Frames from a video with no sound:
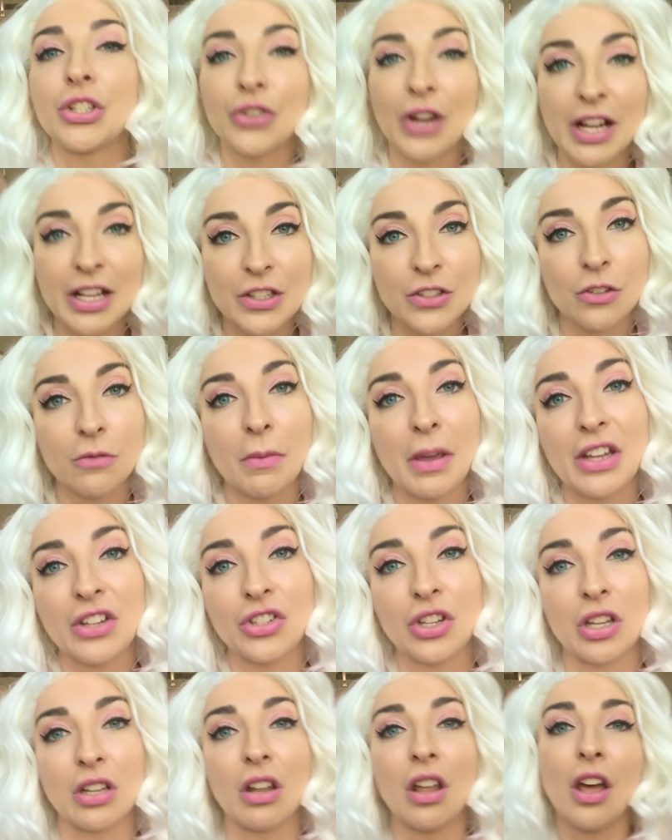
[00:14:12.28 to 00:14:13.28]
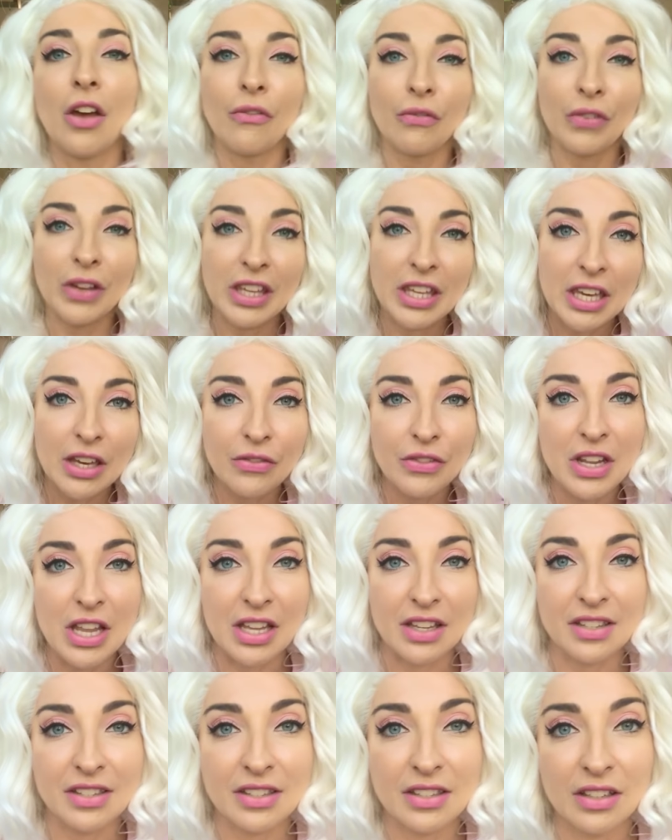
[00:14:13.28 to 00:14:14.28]
transformation,
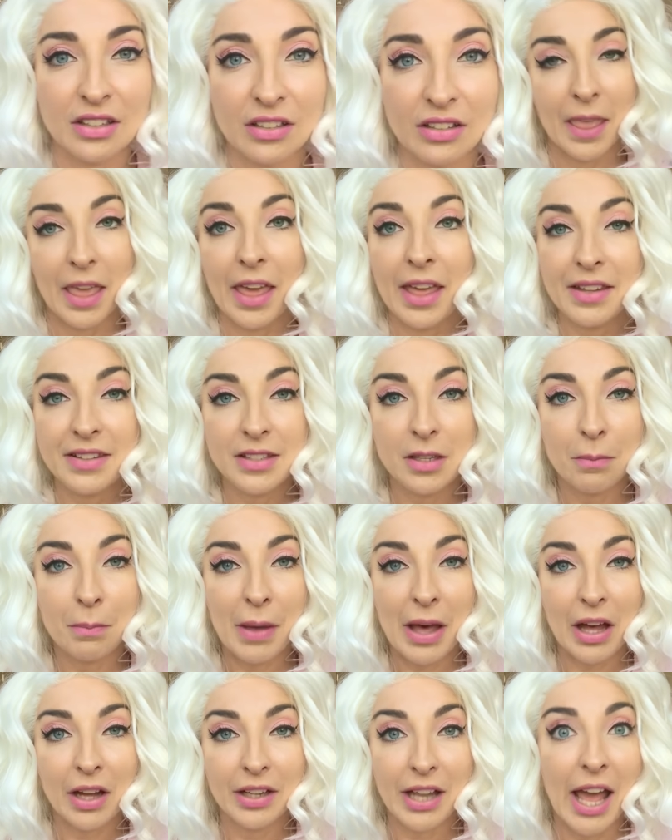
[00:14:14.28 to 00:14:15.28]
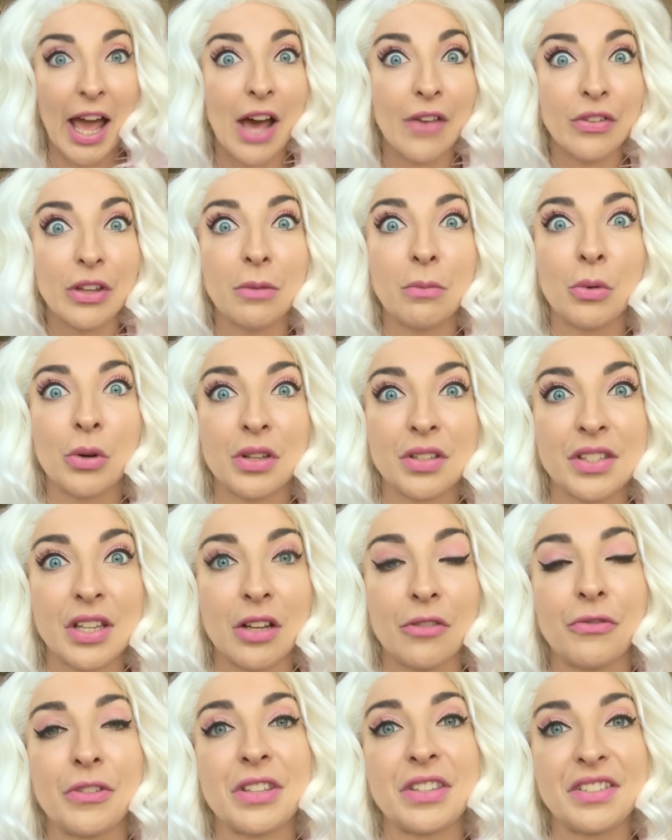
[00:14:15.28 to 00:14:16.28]
forgiveness. It's about having more
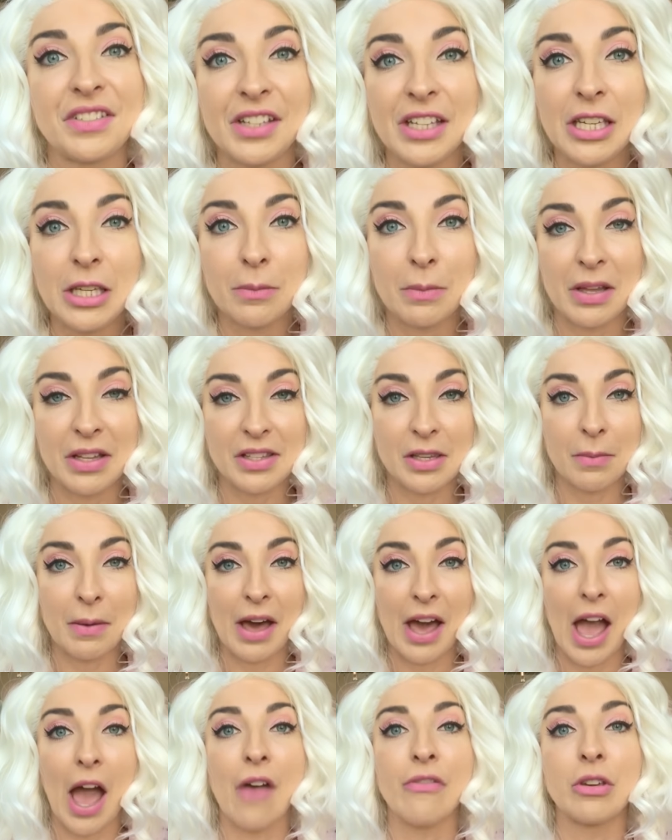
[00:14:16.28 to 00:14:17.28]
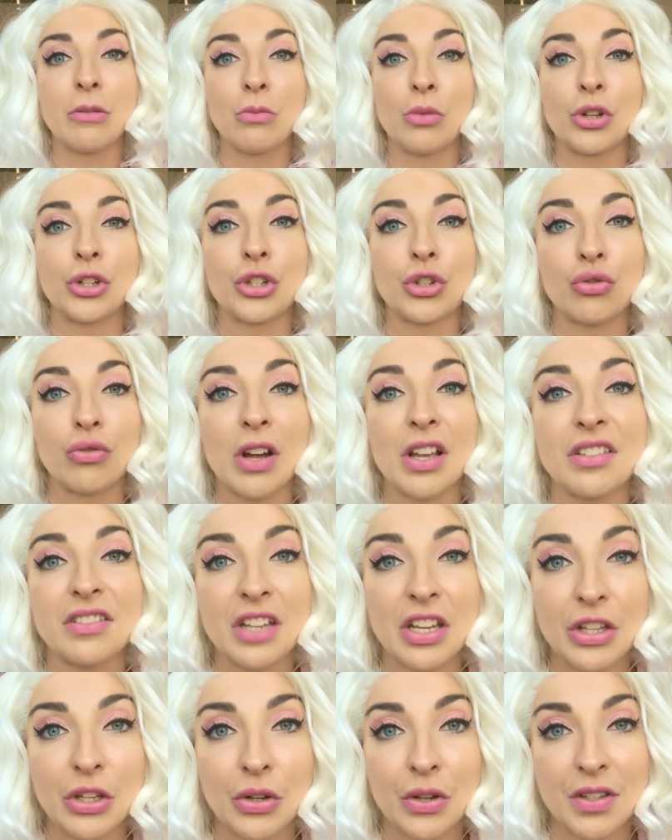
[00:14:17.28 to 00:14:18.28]
self-esteem. It's about having more trust
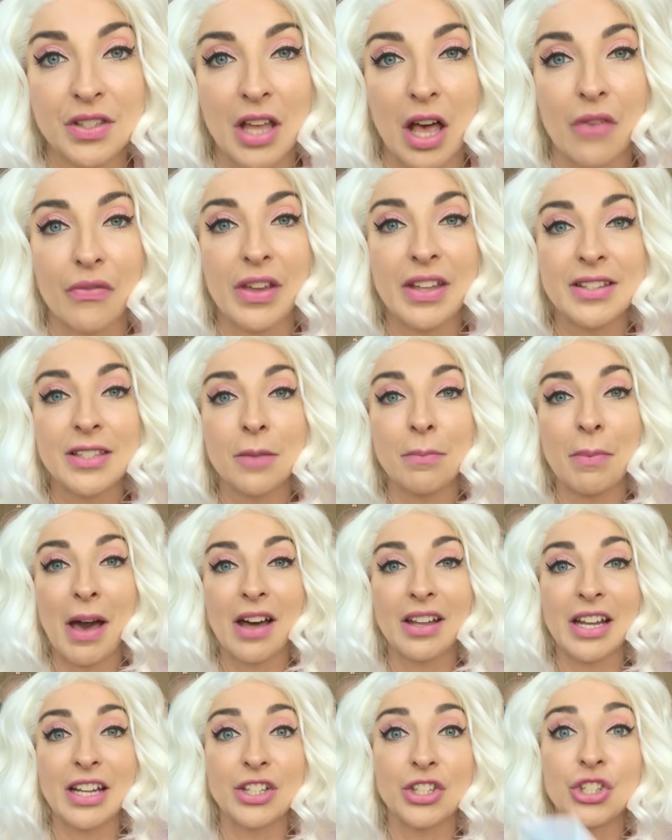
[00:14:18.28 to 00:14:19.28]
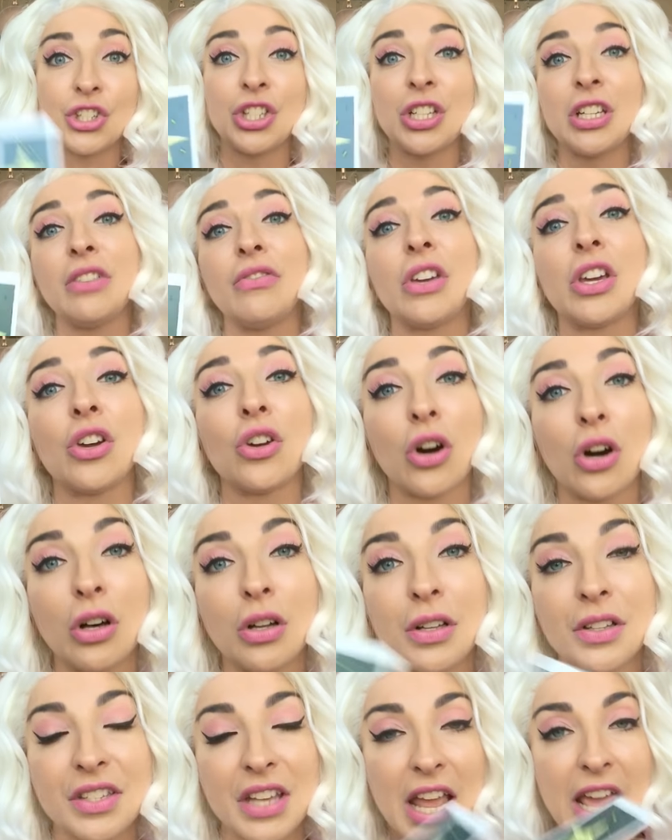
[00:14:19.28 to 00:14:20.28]
in yourself. It's about achieving
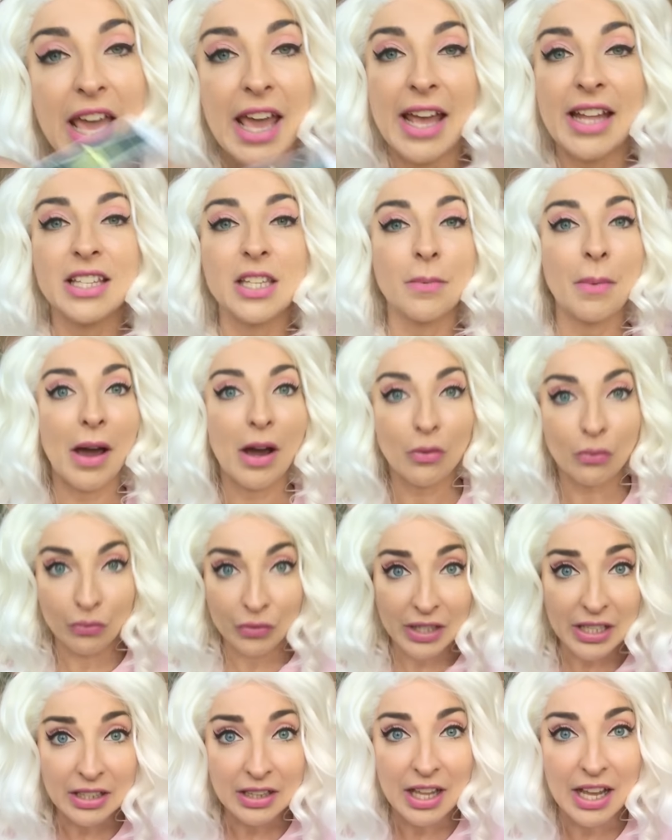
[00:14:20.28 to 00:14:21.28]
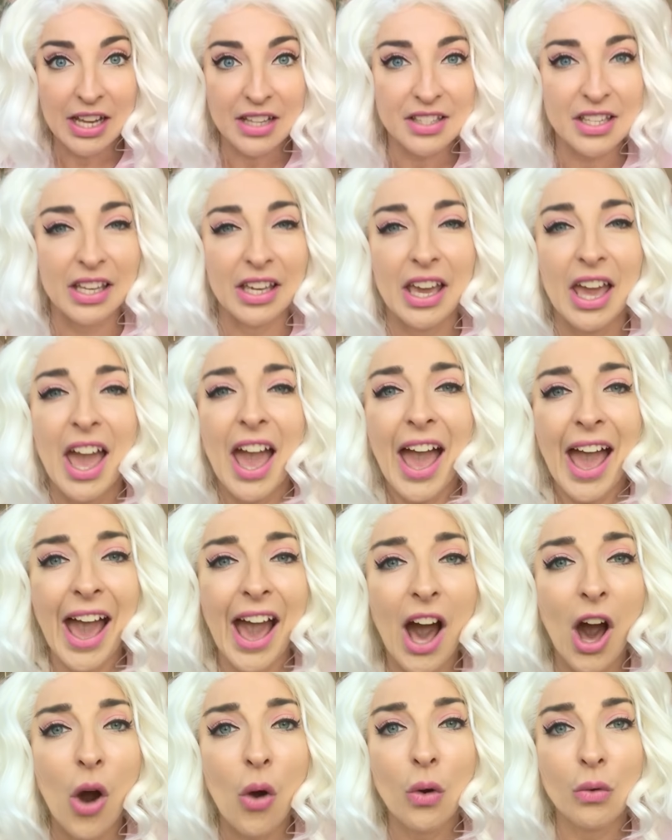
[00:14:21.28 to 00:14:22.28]
goals. It's about realizing
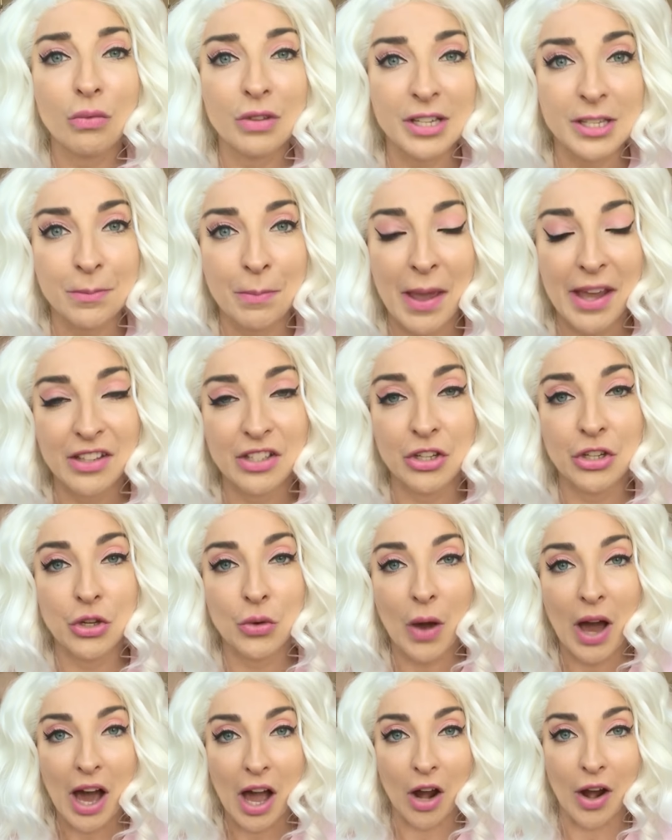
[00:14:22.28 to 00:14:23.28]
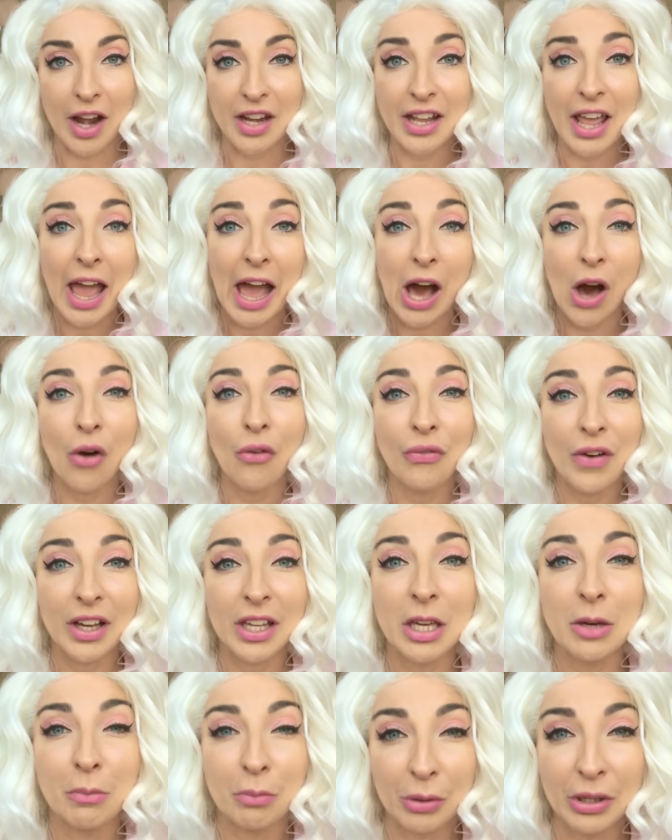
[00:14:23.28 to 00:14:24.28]
how respected you are and how
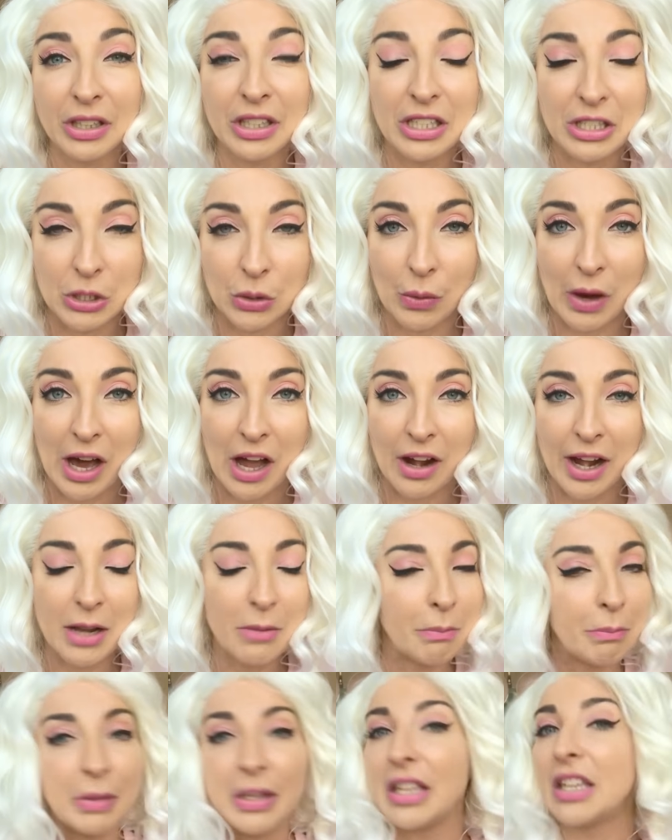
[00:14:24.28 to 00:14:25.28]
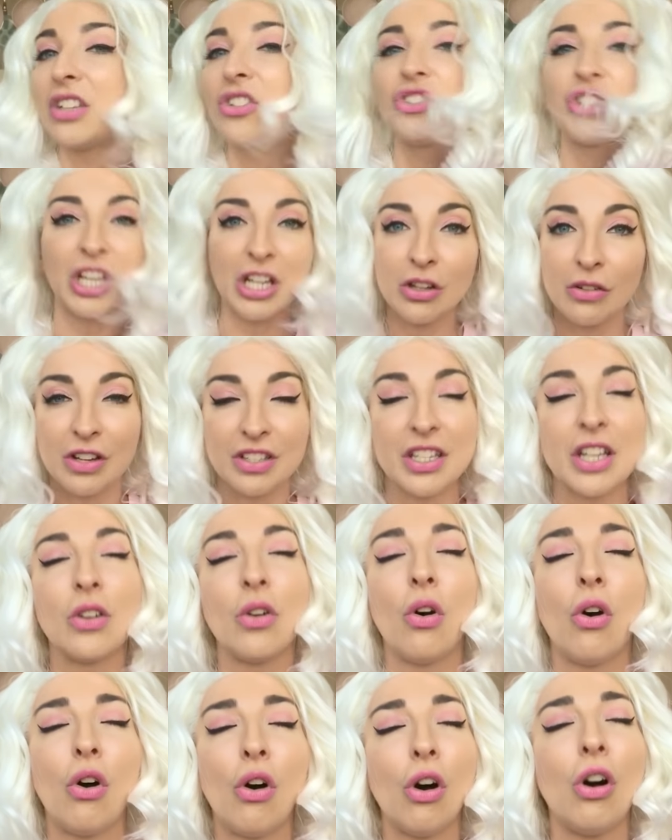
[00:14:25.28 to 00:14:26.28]
fucking brilliant you are and being generous and
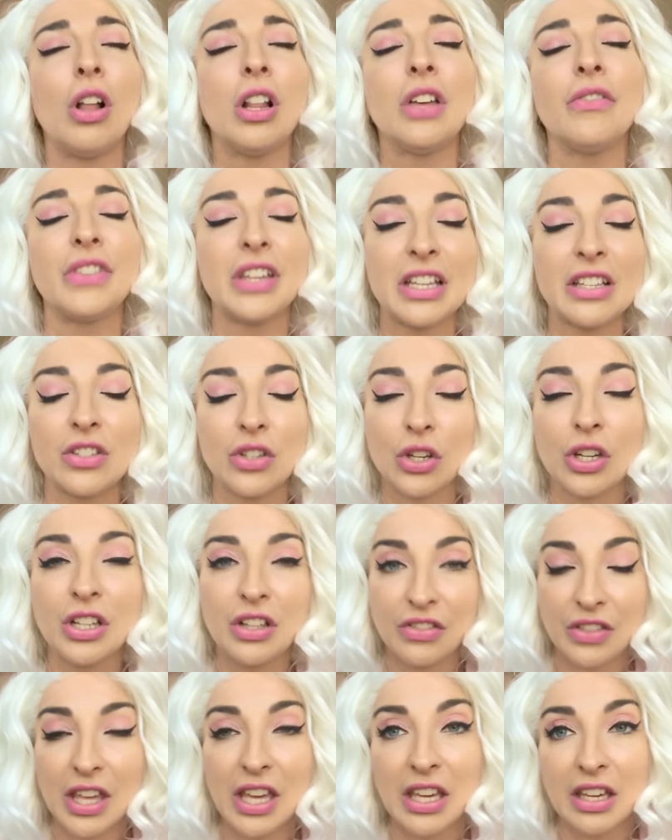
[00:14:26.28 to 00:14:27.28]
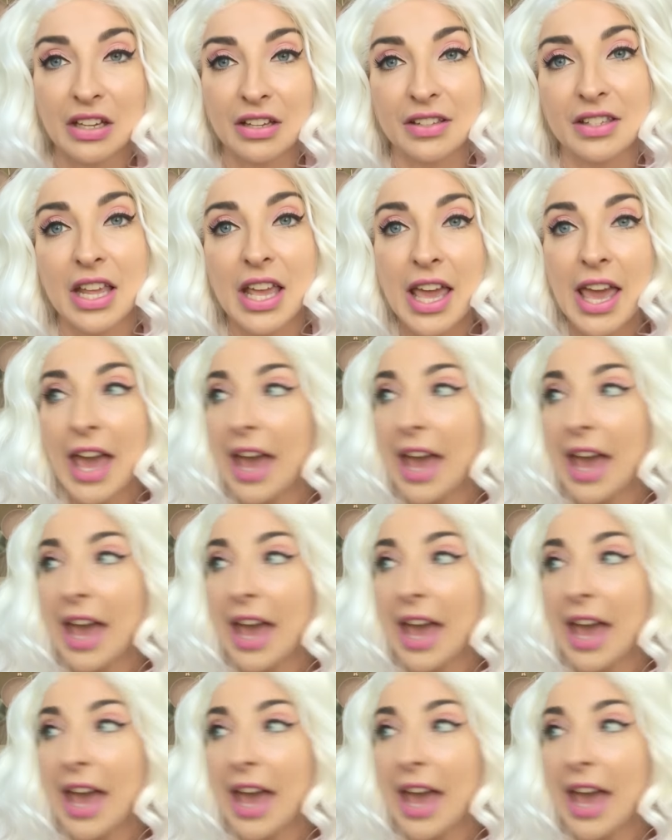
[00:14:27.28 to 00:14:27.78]
all of these good things.